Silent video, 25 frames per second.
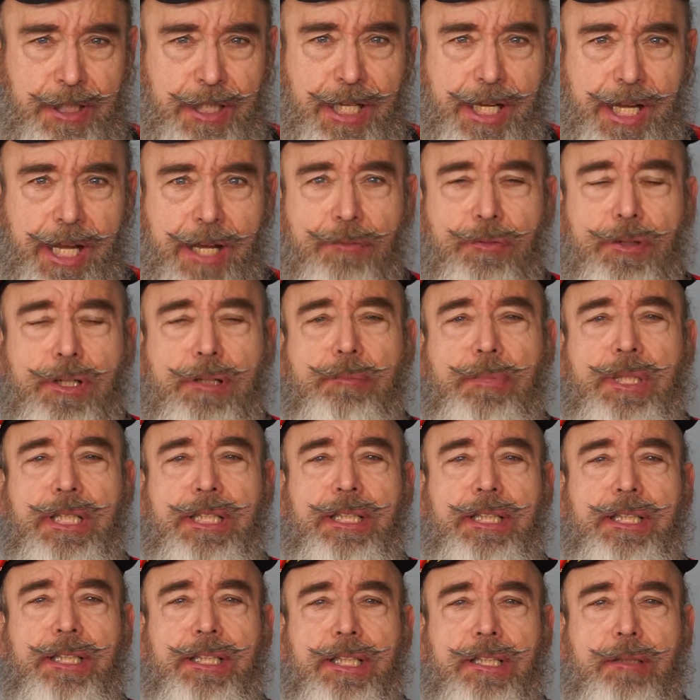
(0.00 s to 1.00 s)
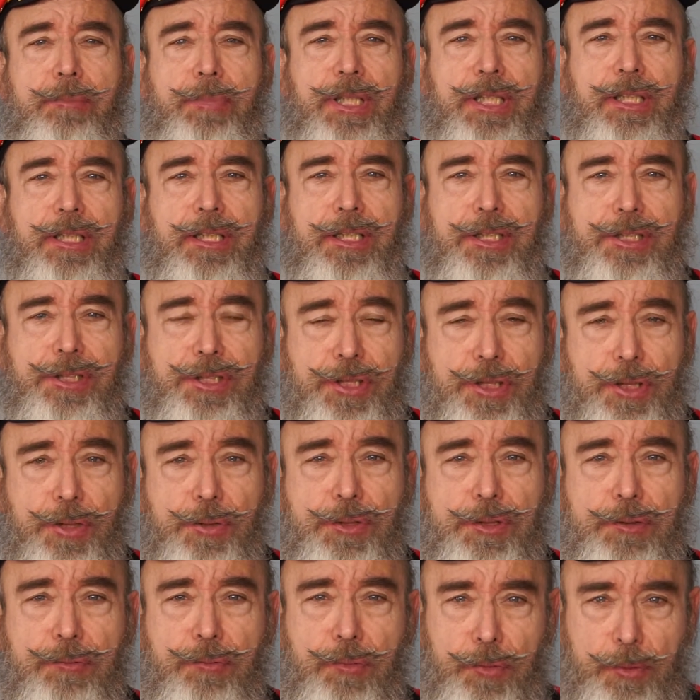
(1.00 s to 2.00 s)
Every meeting can be an
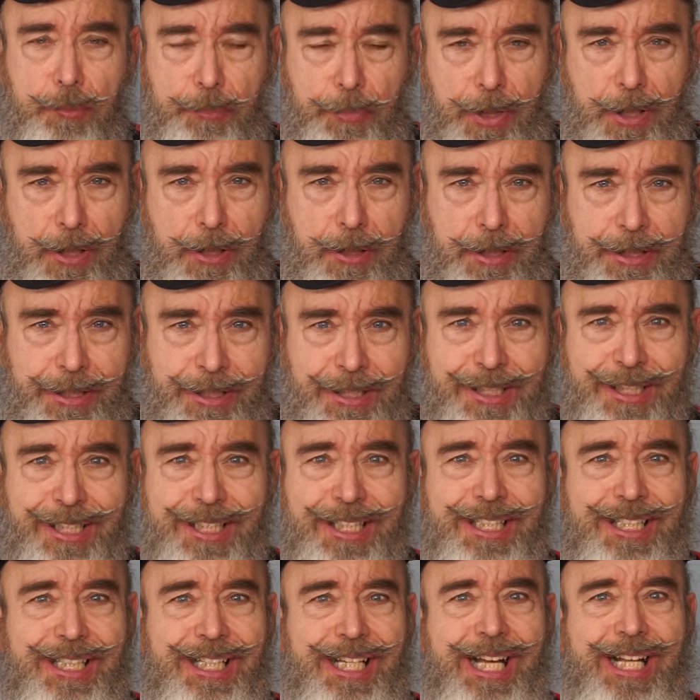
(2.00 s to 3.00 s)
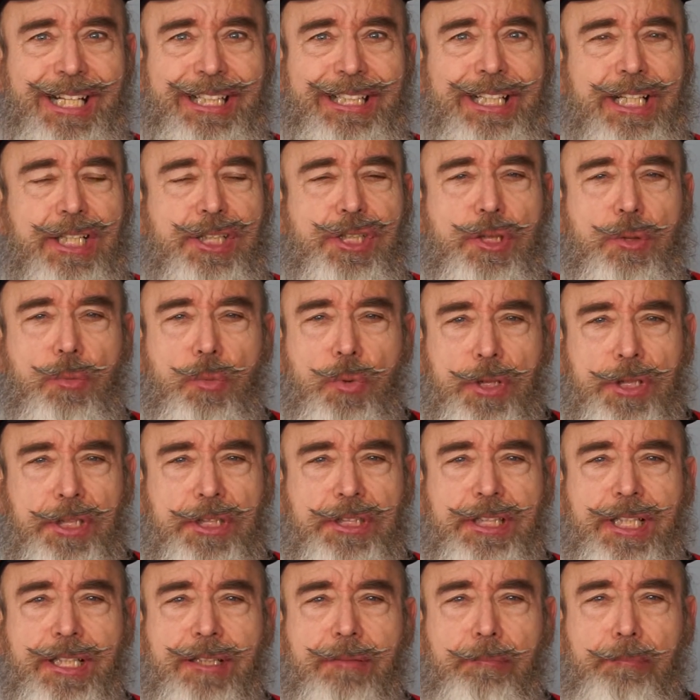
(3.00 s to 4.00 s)
excuse for a party and get your work
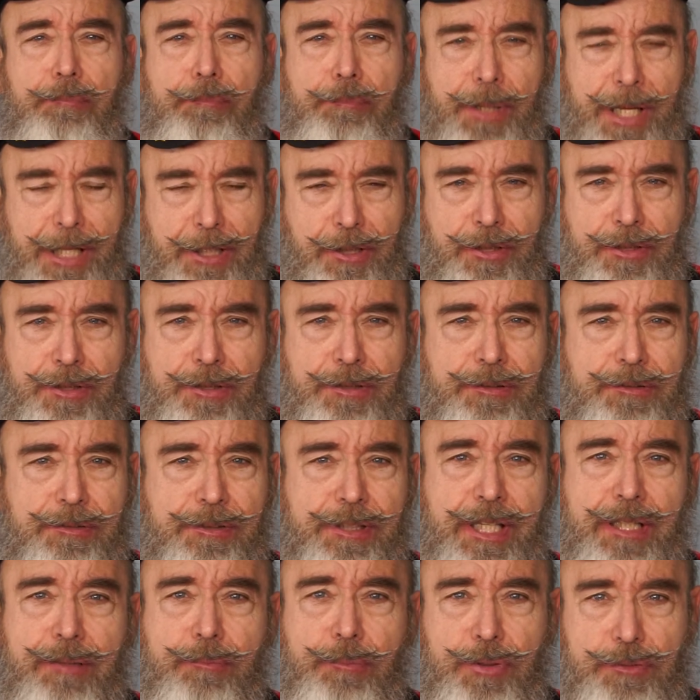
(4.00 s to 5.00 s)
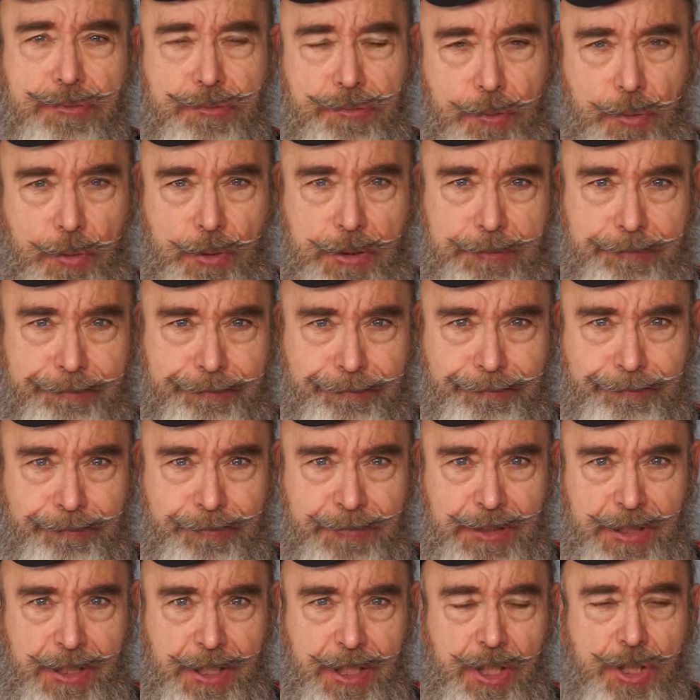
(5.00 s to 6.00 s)
done better than before.
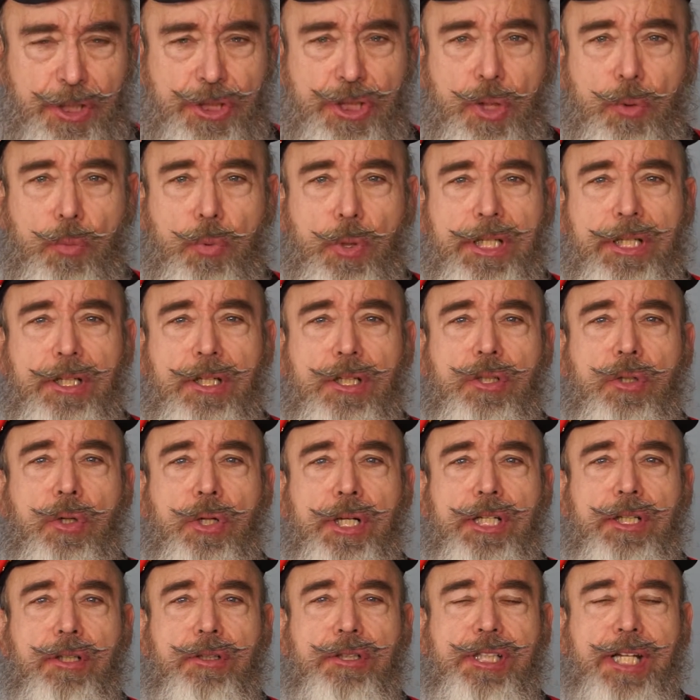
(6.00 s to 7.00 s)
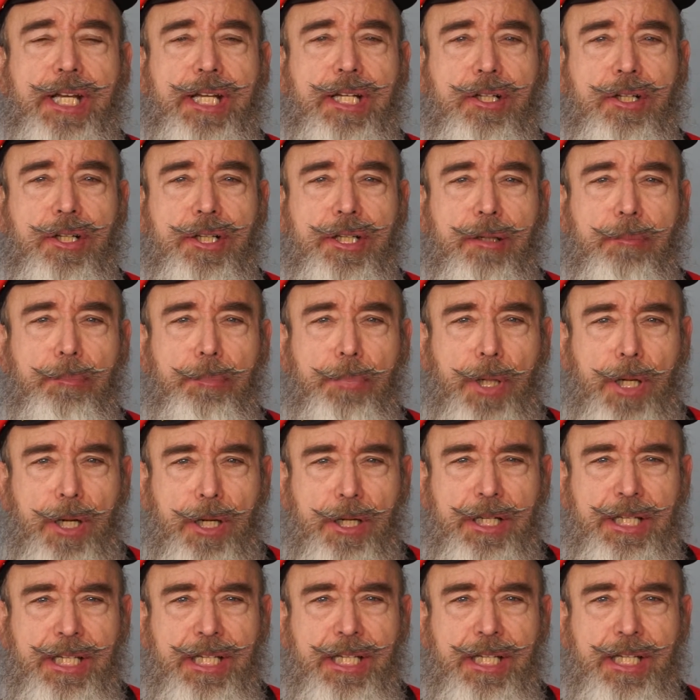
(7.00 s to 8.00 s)
So we are going to take on a
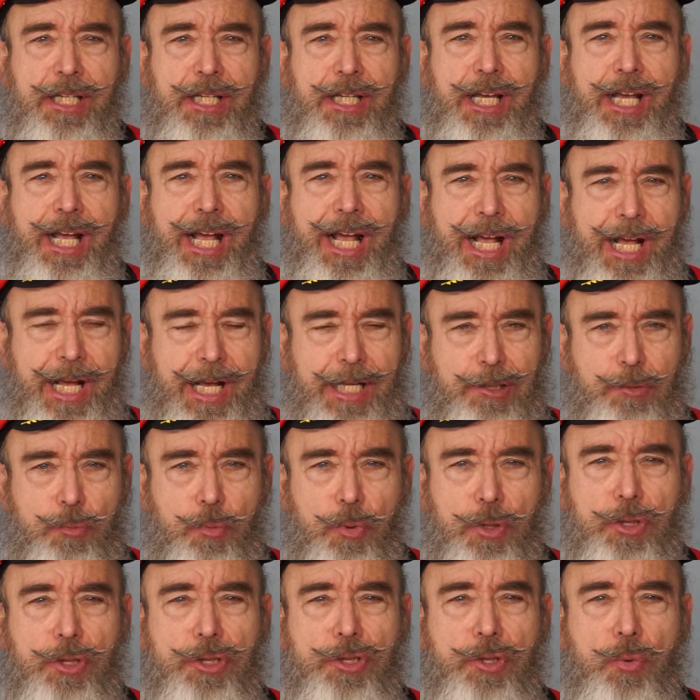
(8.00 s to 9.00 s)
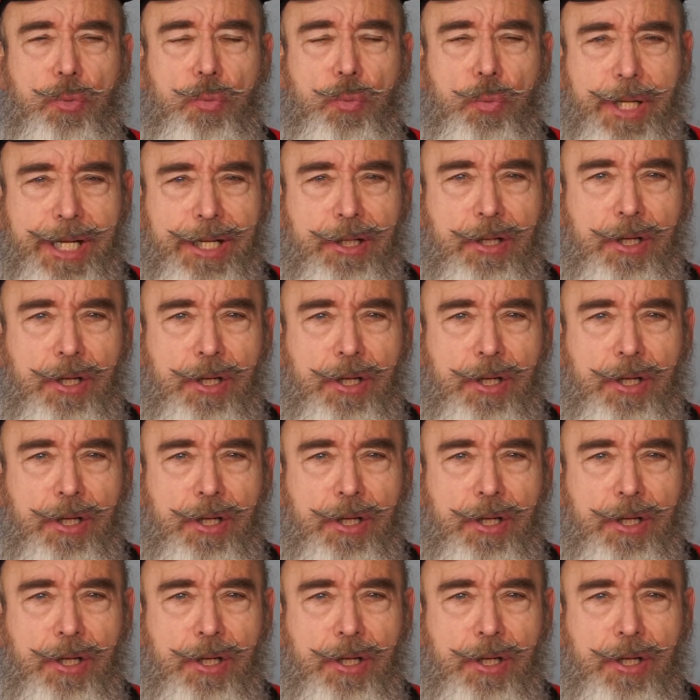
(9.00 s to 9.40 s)
party hat. We're going to wear